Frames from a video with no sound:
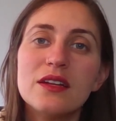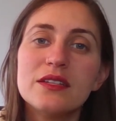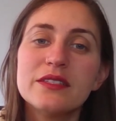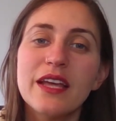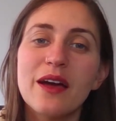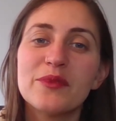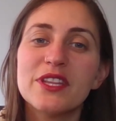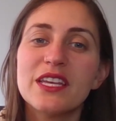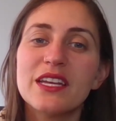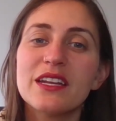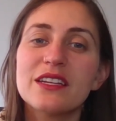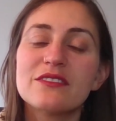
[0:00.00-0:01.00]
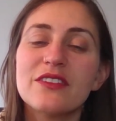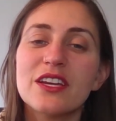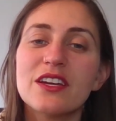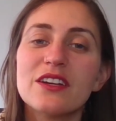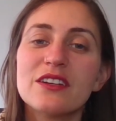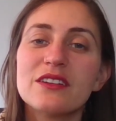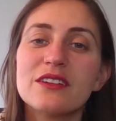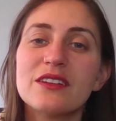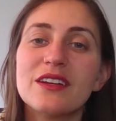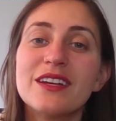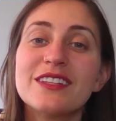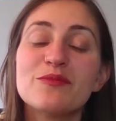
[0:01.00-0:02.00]
Tapping the index finger.
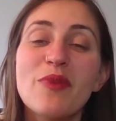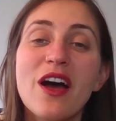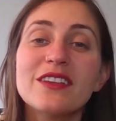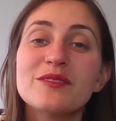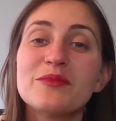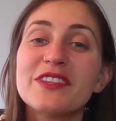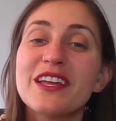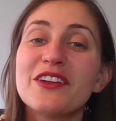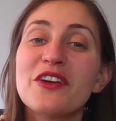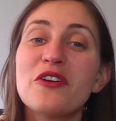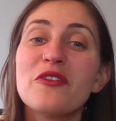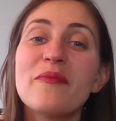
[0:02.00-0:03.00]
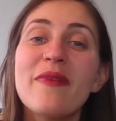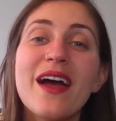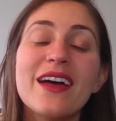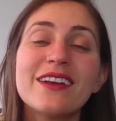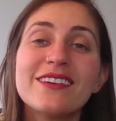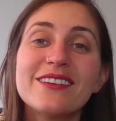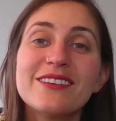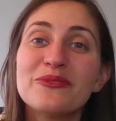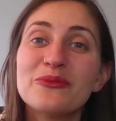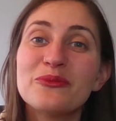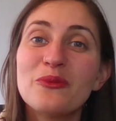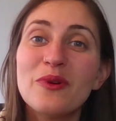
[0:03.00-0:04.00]
It's possible that no matter
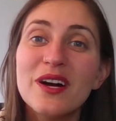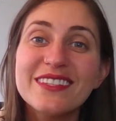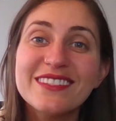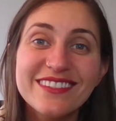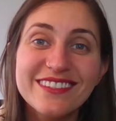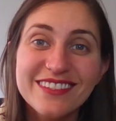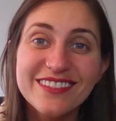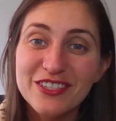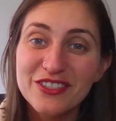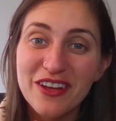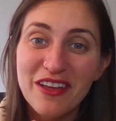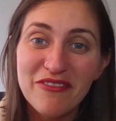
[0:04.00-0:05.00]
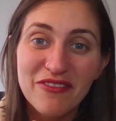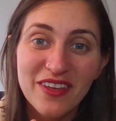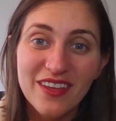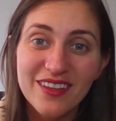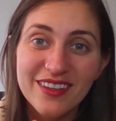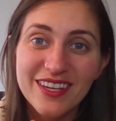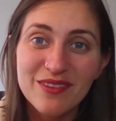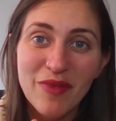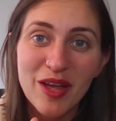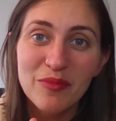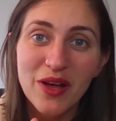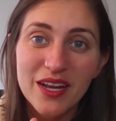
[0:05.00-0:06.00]
what sensation I feel in my
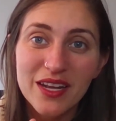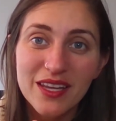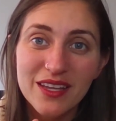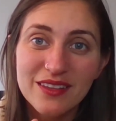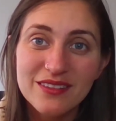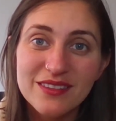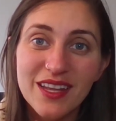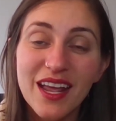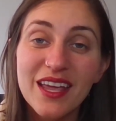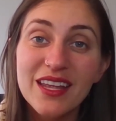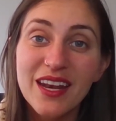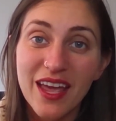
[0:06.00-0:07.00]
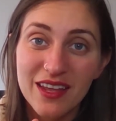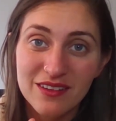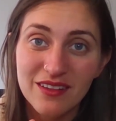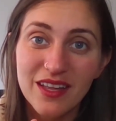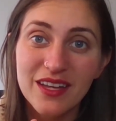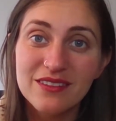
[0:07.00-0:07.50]
body, that I can handle it.